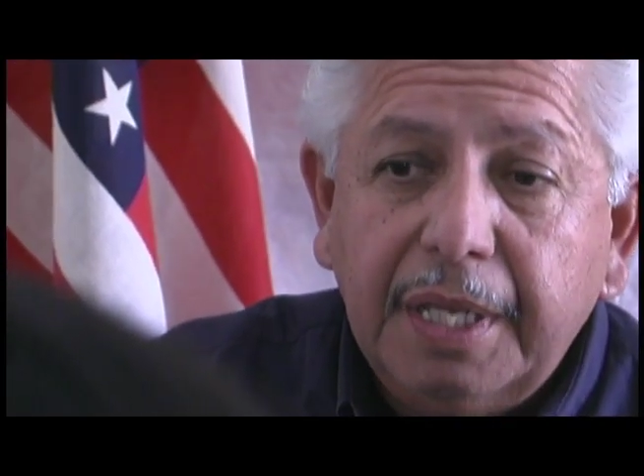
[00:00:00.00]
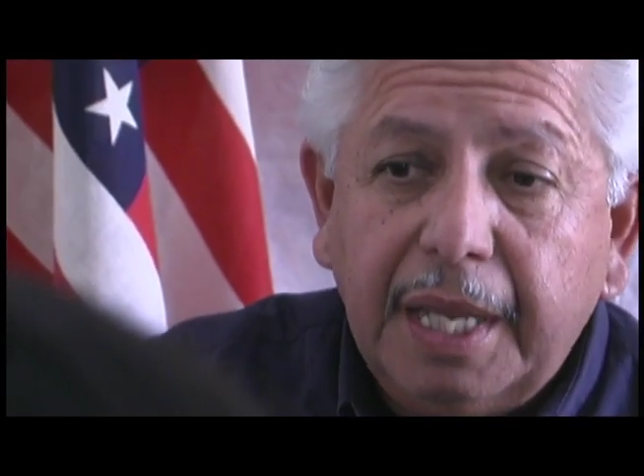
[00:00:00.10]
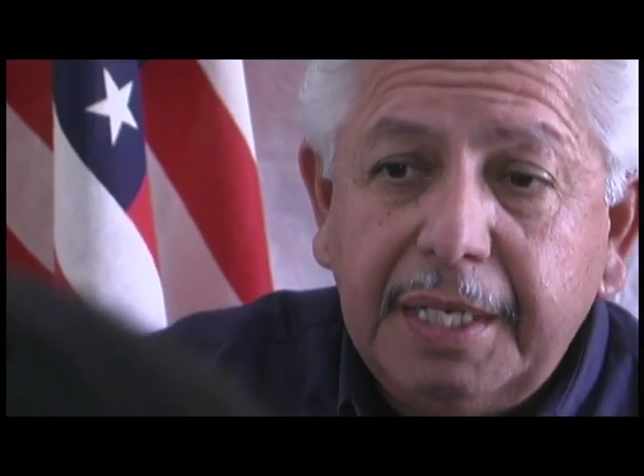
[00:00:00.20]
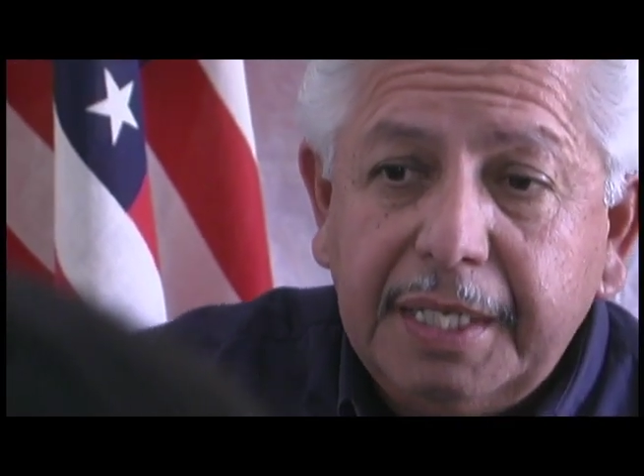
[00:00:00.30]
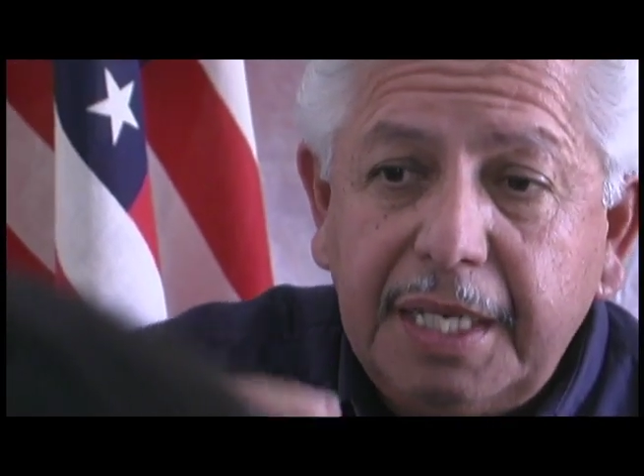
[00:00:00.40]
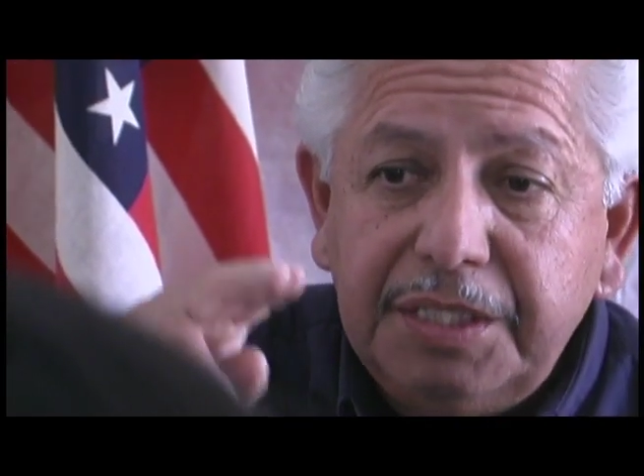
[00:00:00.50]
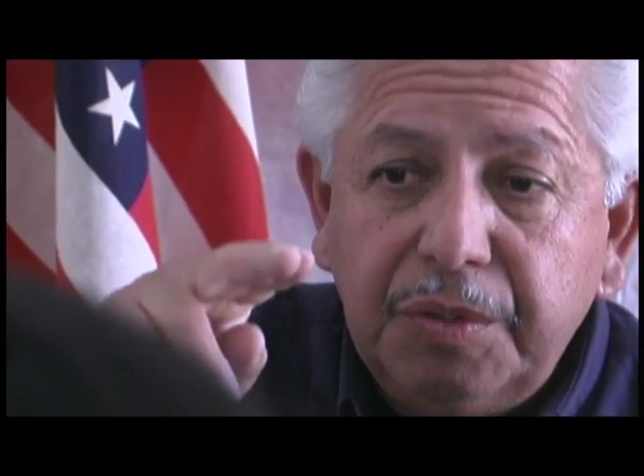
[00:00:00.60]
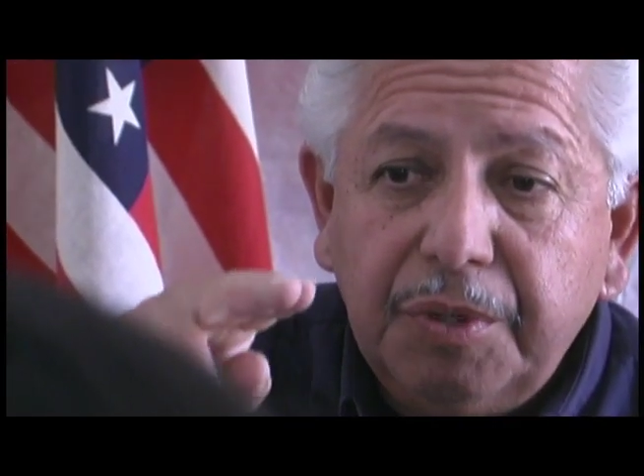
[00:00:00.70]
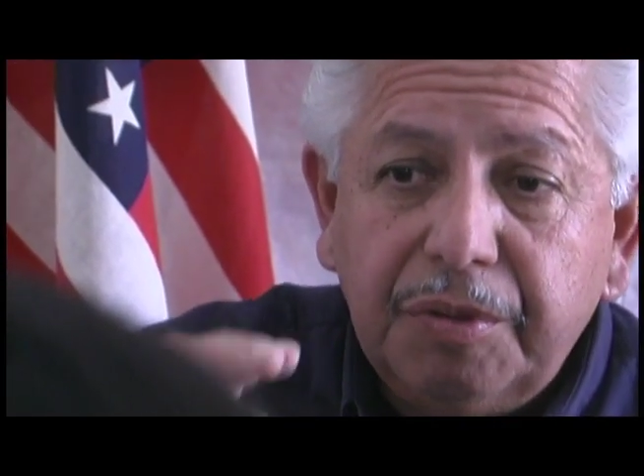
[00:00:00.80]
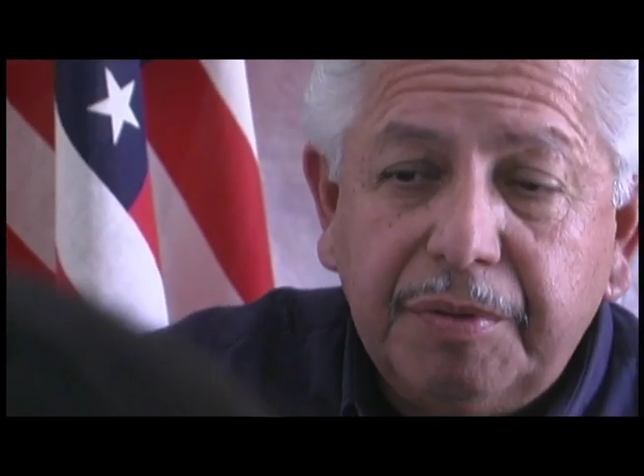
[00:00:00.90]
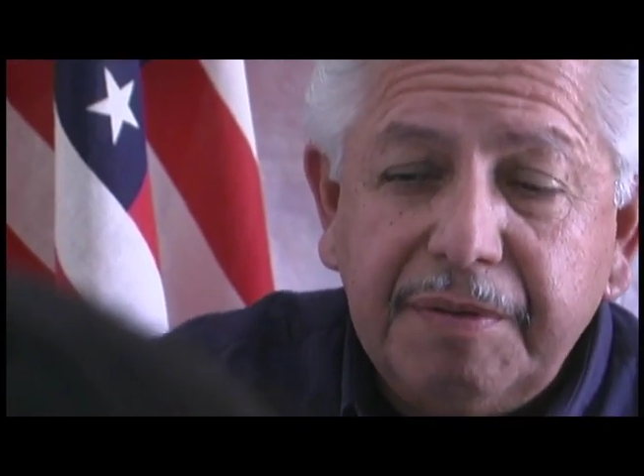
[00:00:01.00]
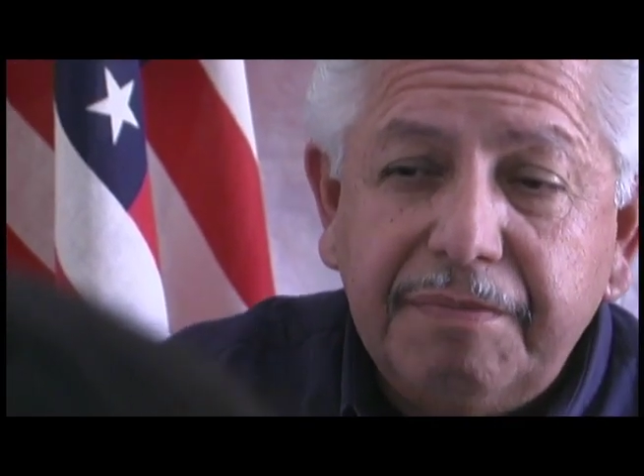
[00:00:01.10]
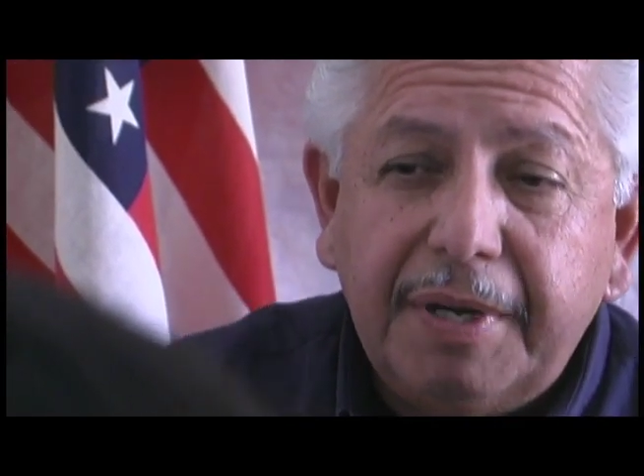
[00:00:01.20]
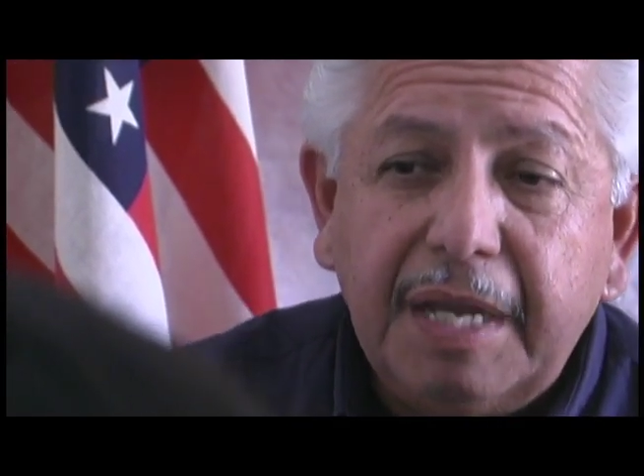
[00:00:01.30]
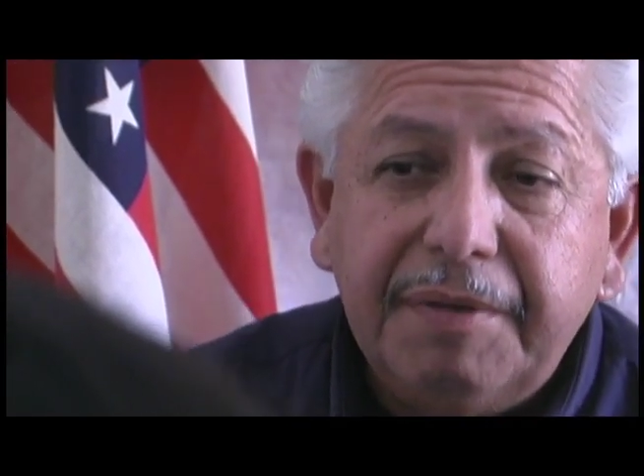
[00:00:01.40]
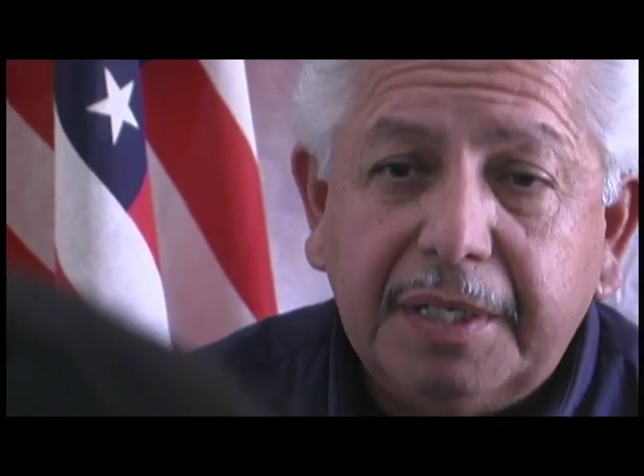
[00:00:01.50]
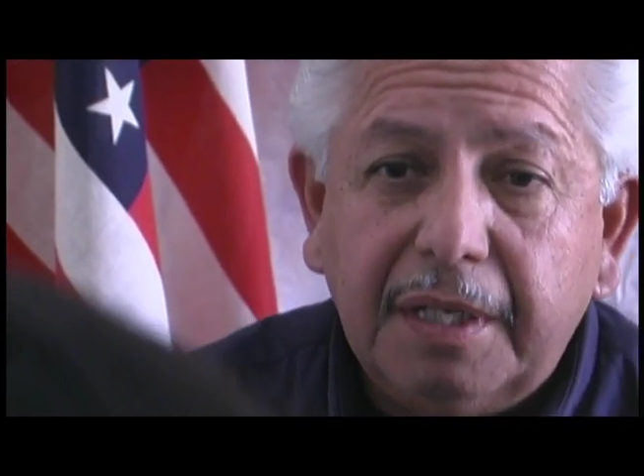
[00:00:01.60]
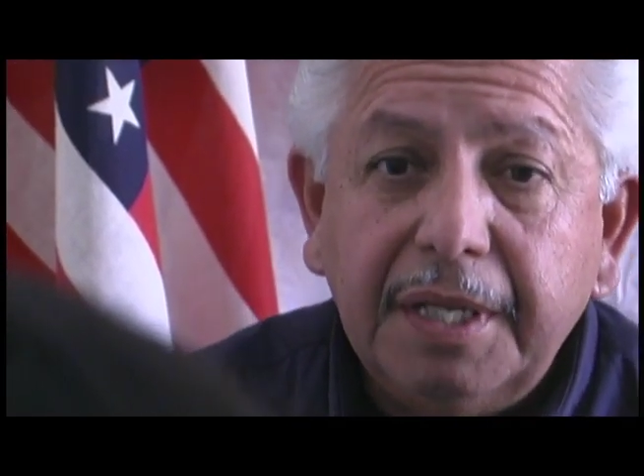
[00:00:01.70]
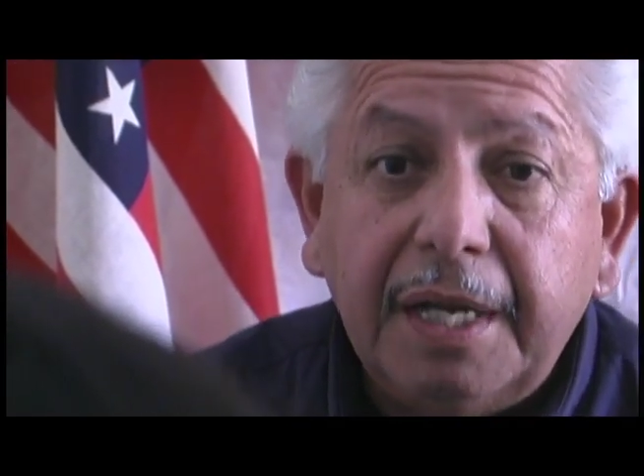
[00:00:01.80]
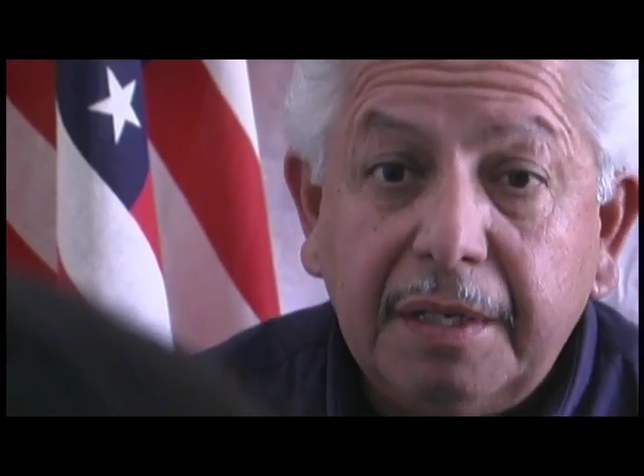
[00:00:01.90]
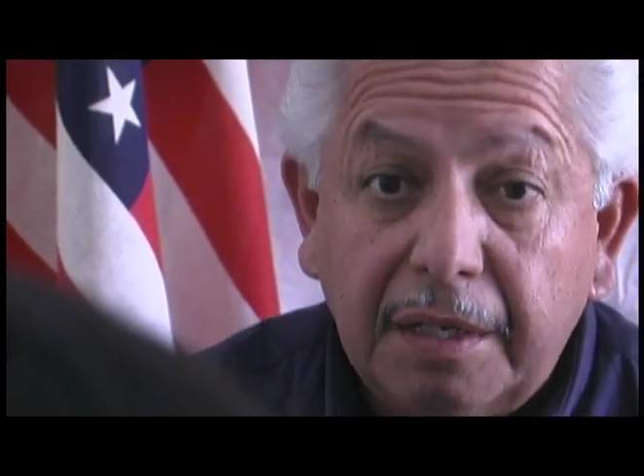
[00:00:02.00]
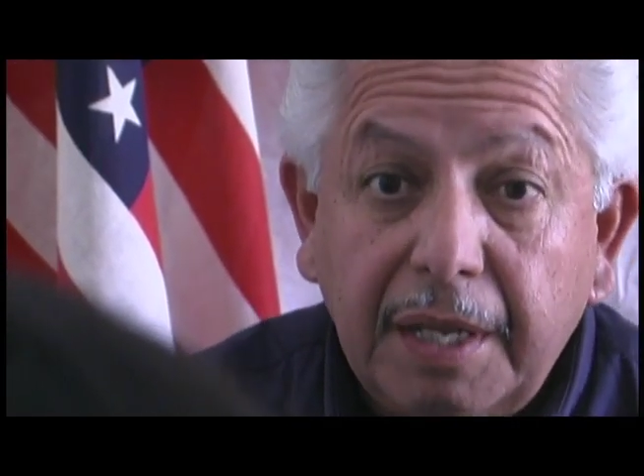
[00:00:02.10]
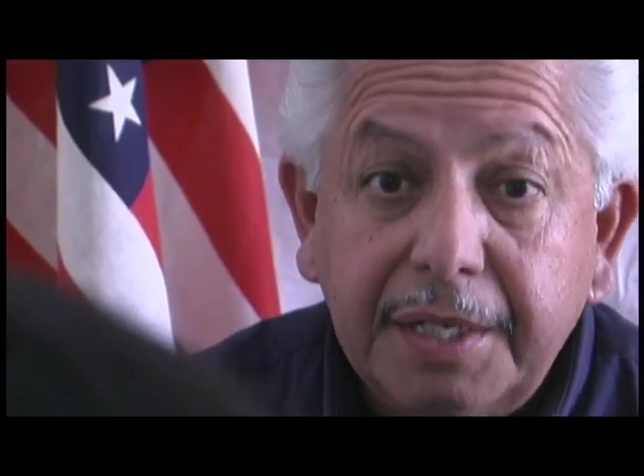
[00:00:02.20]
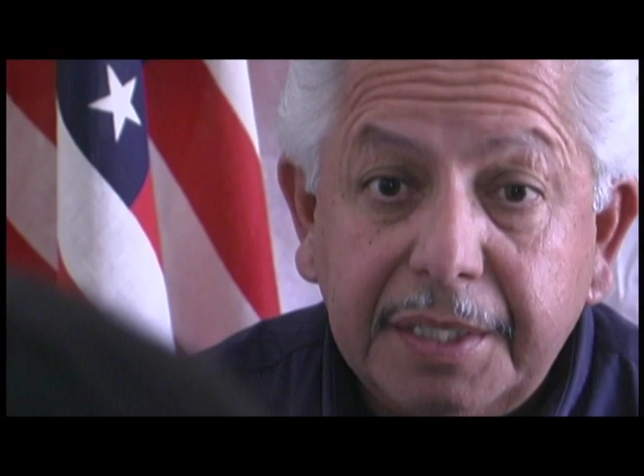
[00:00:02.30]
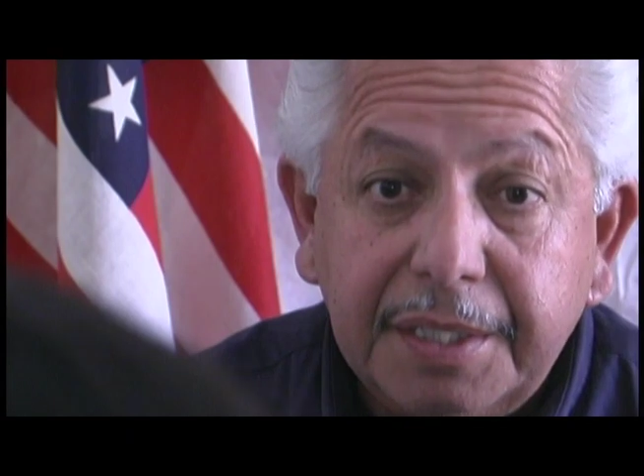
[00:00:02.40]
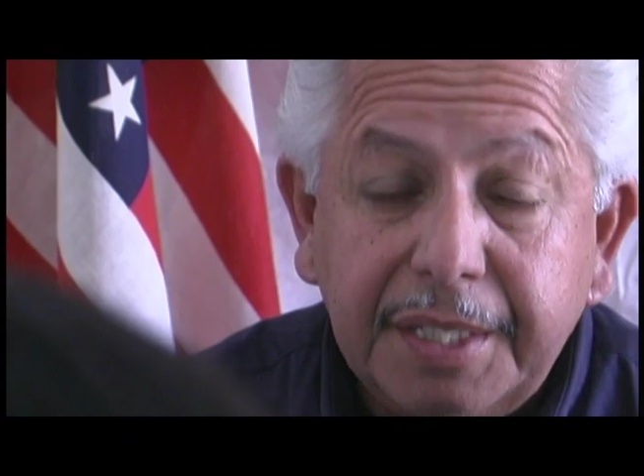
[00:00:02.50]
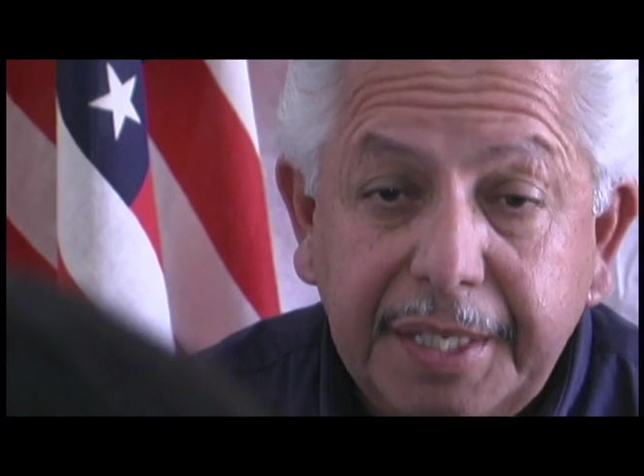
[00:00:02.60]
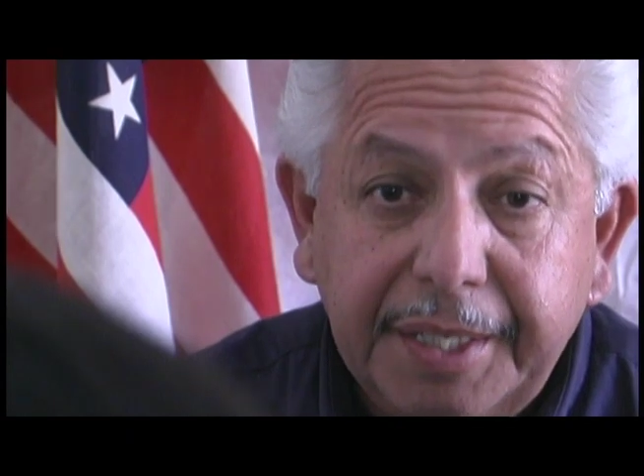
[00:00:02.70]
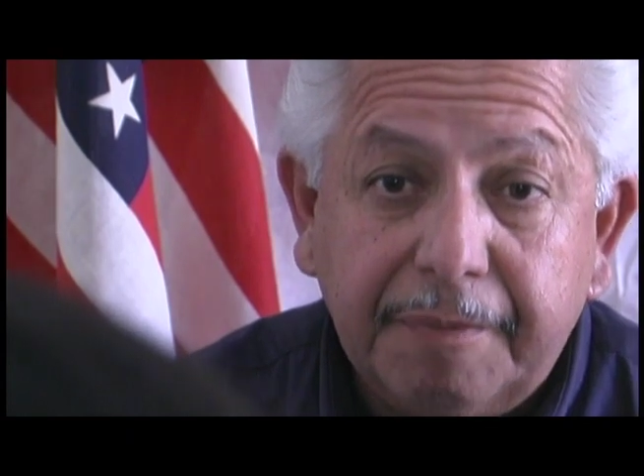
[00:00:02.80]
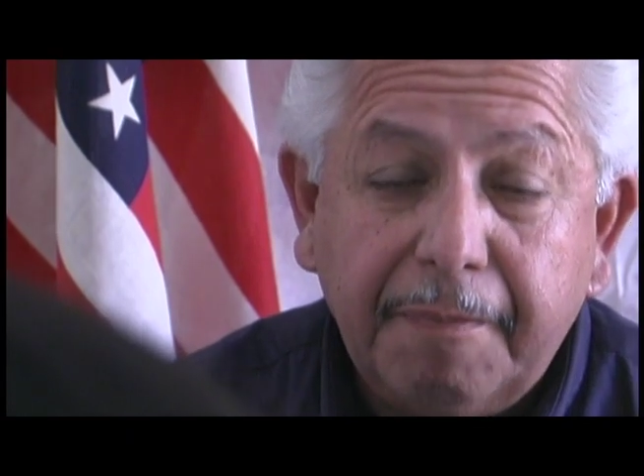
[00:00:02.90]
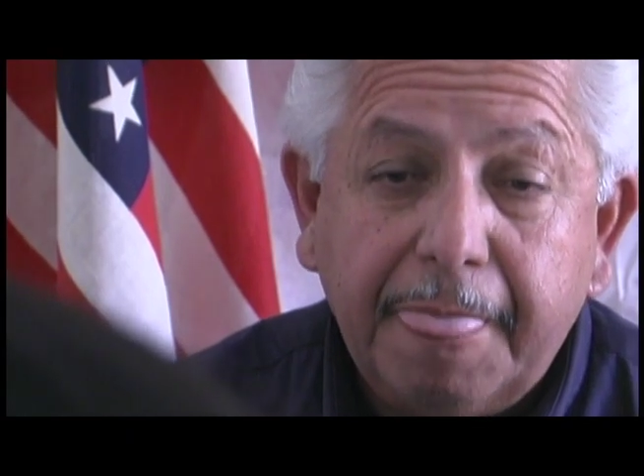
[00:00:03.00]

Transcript: and a KC-135 had collided in the air.